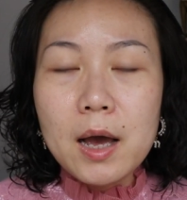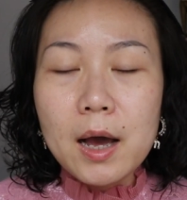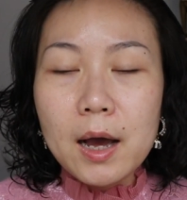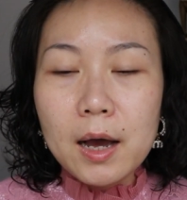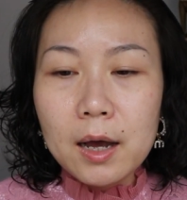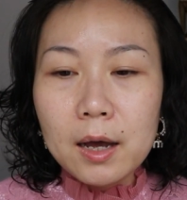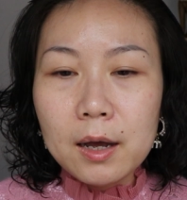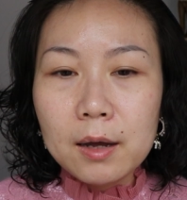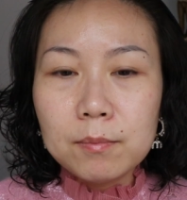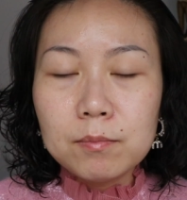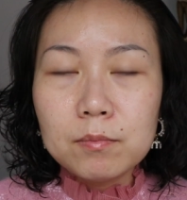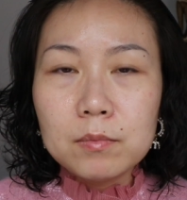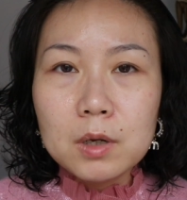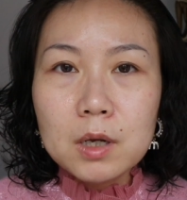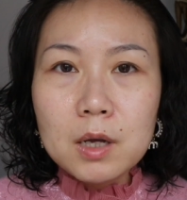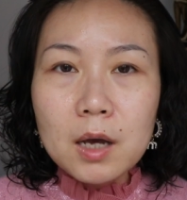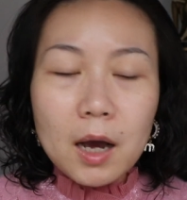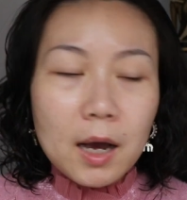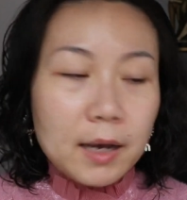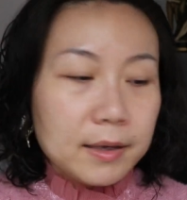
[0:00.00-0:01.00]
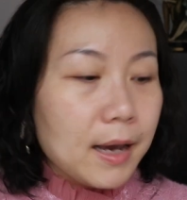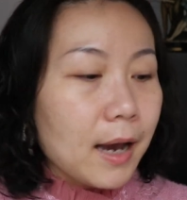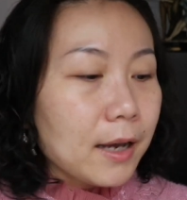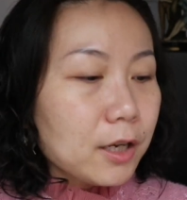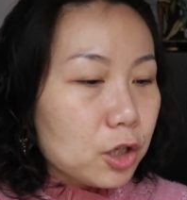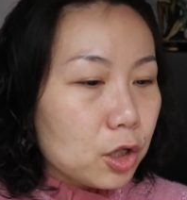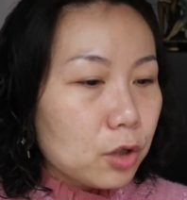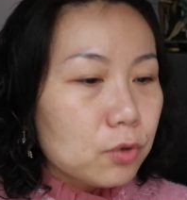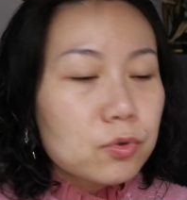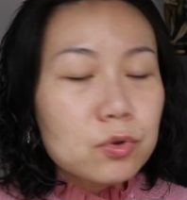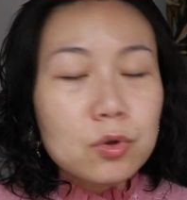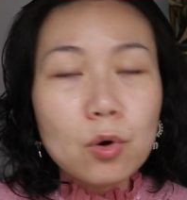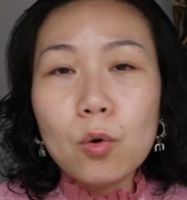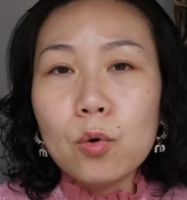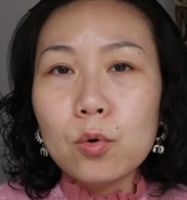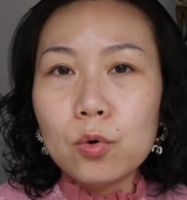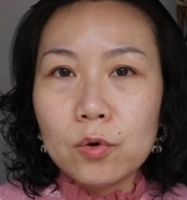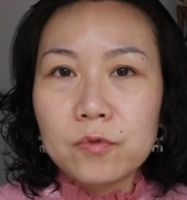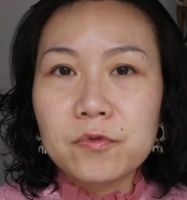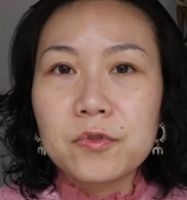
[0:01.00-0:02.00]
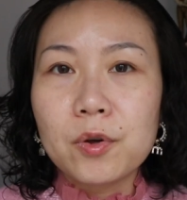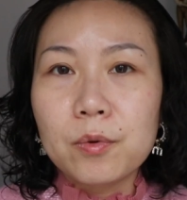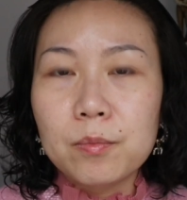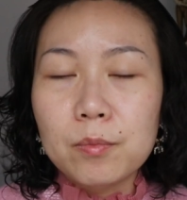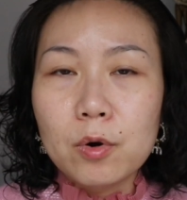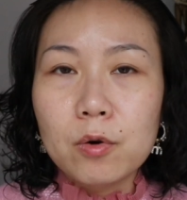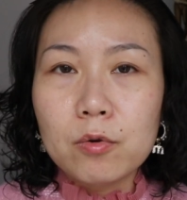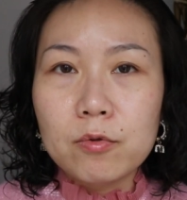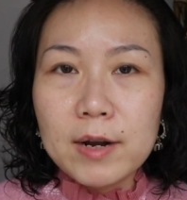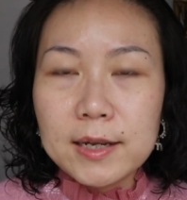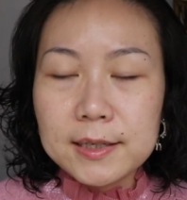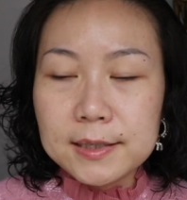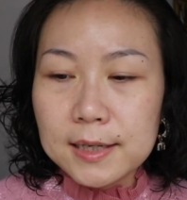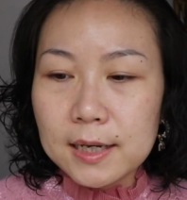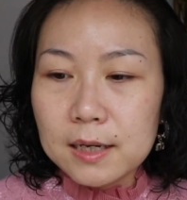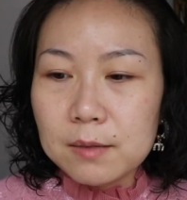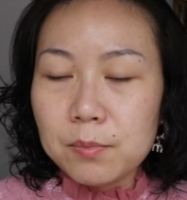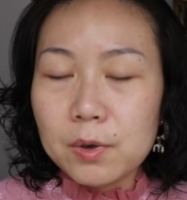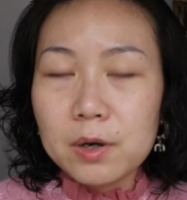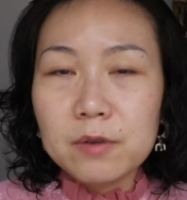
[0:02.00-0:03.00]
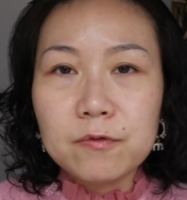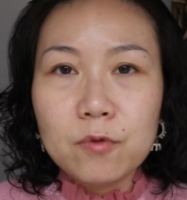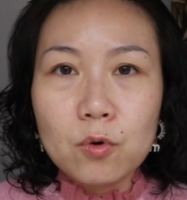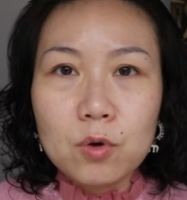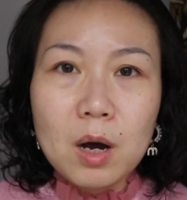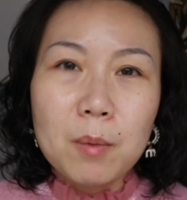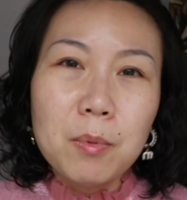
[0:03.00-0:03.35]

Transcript: I used all of them already, but